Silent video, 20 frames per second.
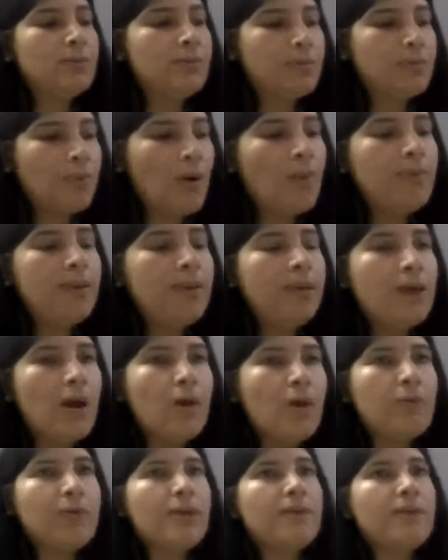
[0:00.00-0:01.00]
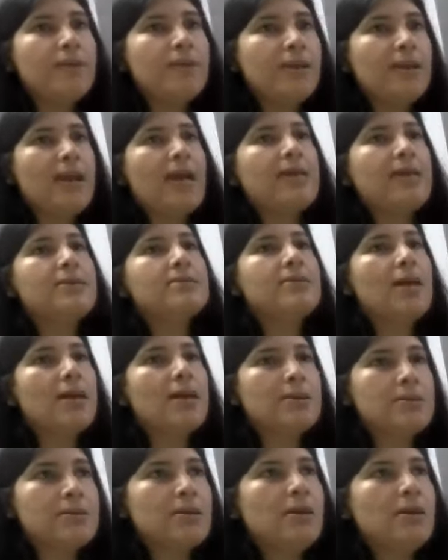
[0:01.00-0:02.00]
probably now we have realized
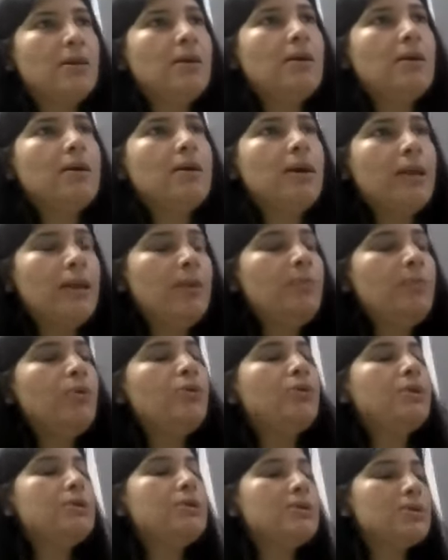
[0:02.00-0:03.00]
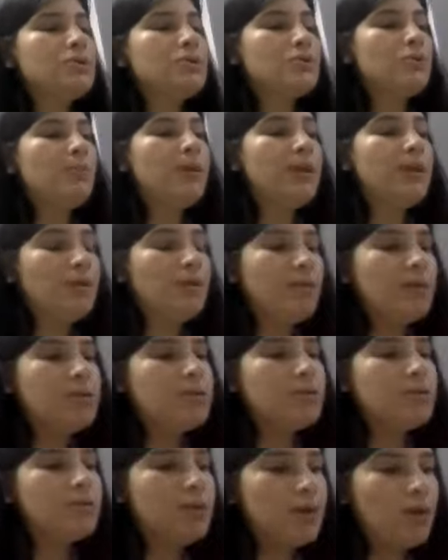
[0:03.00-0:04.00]
that an immunity is to be given
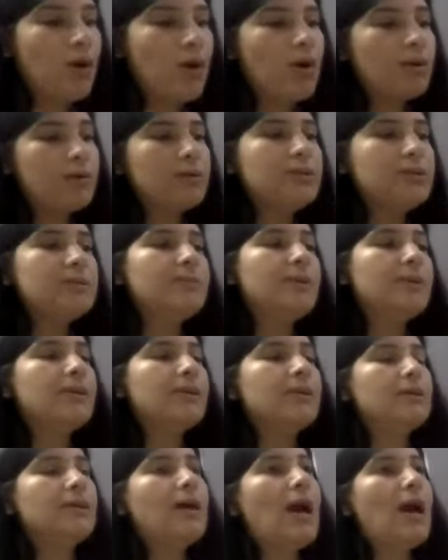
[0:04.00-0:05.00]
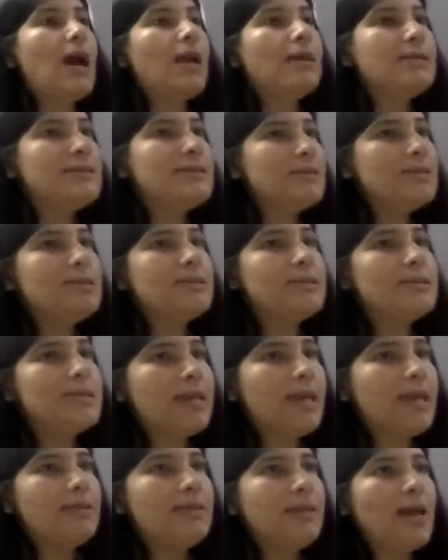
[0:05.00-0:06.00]
to the doctors, but I'll just
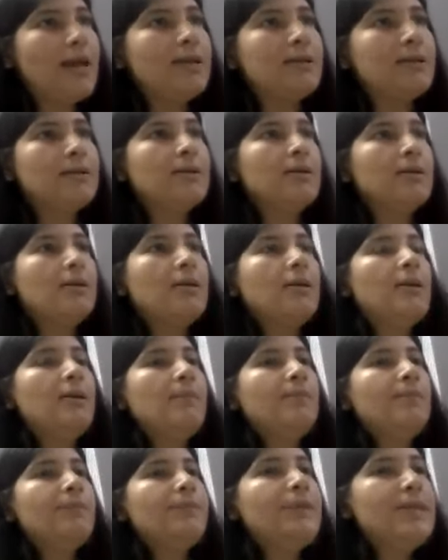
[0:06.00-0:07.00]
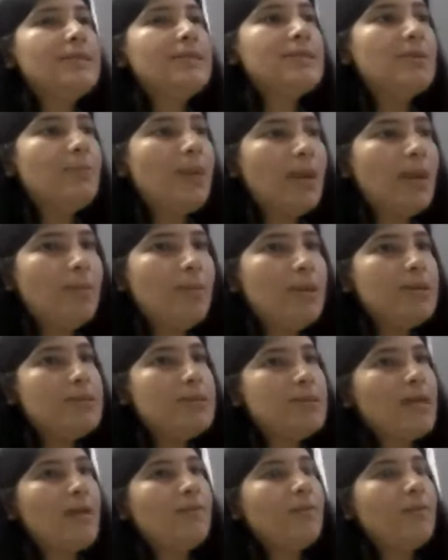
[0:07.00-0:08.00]
say that these
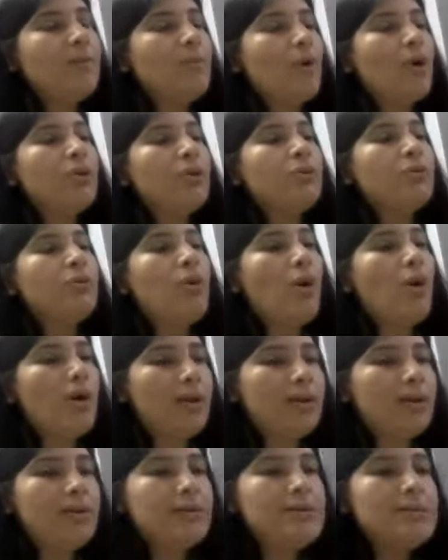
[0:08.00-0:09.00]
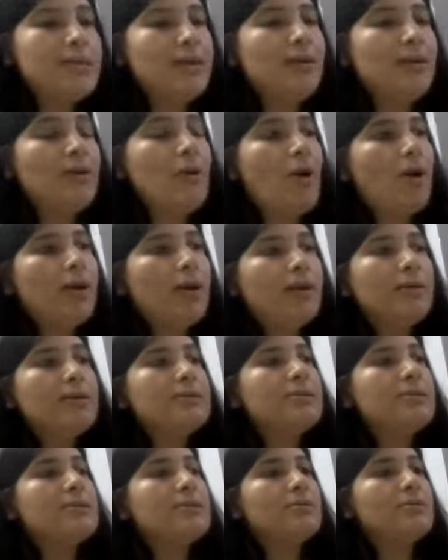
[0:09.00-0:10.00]
amendments have been brought through ordinance, and an
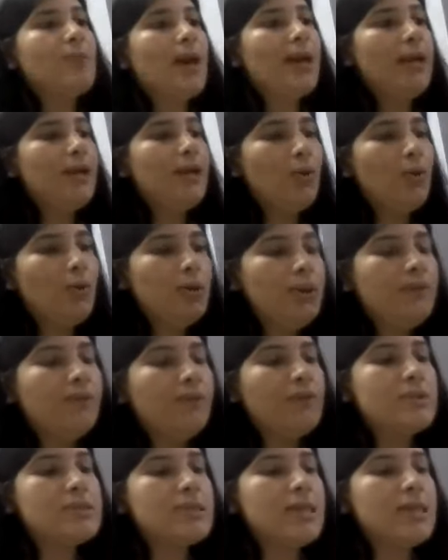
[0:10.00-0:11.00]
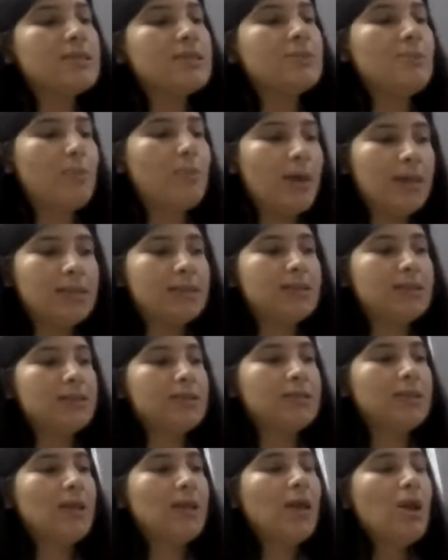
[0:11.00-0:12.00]
ordinance is valid only for 6
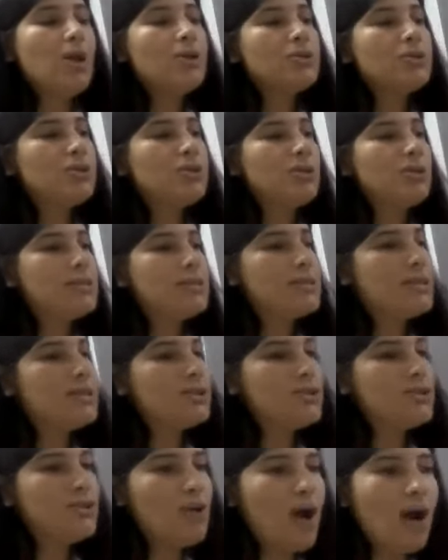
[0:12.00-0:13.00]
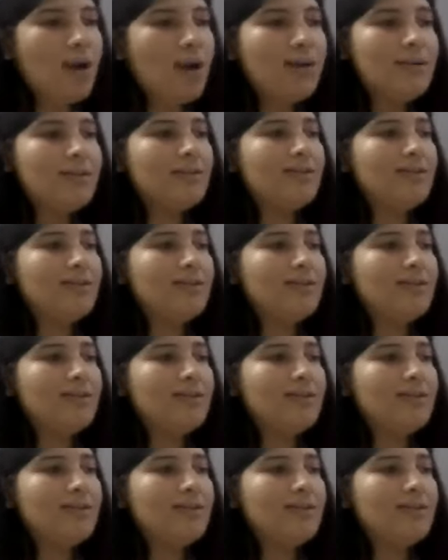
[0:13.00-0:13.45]
months. So this is not